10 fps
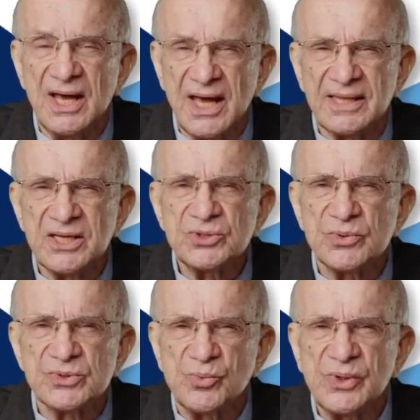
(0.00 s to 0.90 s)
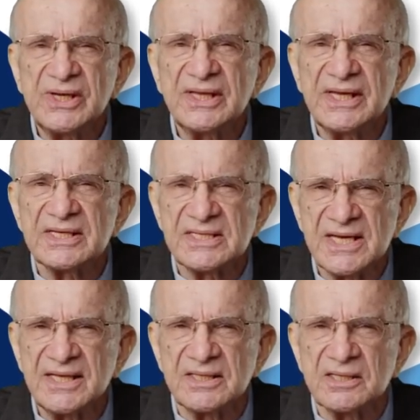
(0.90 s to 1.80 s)
And this was really
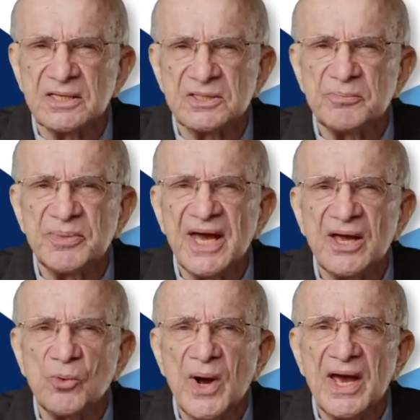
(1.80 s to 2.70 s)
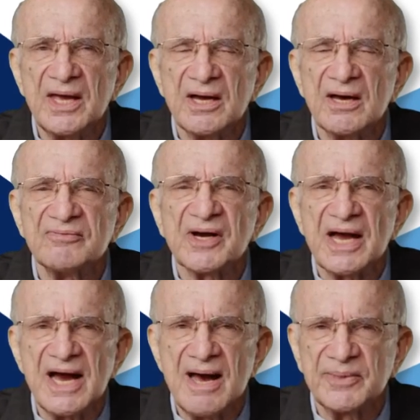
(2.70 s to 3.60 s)
intended to be a way of
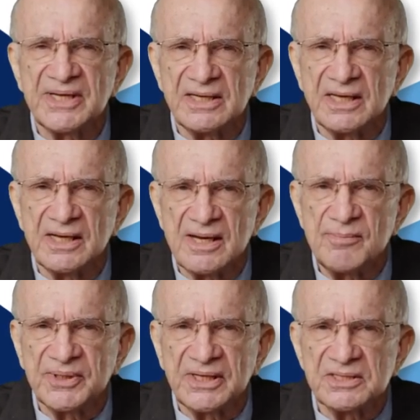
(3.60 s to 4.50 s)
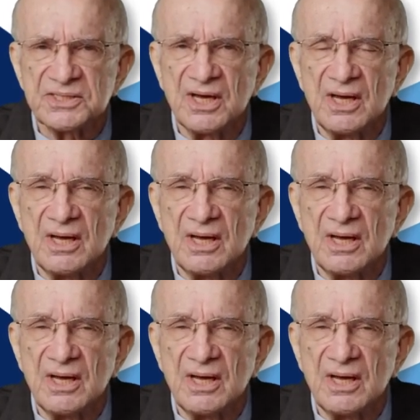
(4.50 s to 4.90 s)
accommodating companies